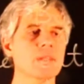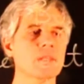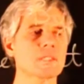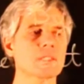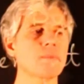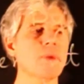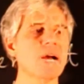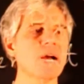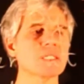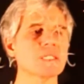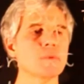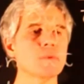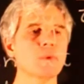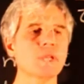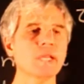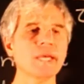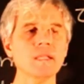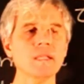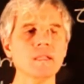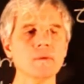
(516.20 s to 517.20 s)
this
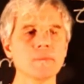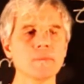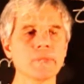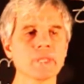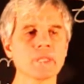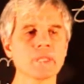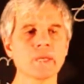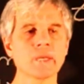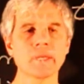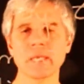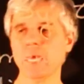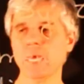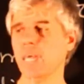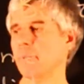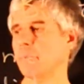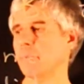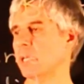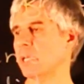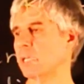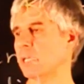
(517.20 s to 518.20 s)
maximal element,
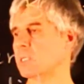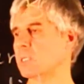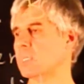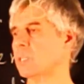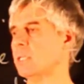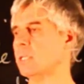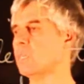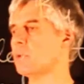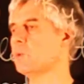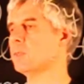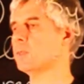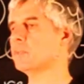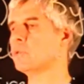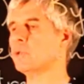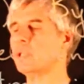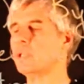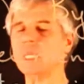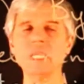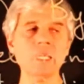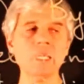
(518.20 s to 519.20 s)
M is equal
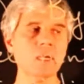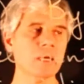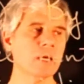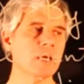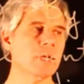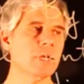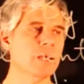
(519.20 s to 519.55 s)
to E,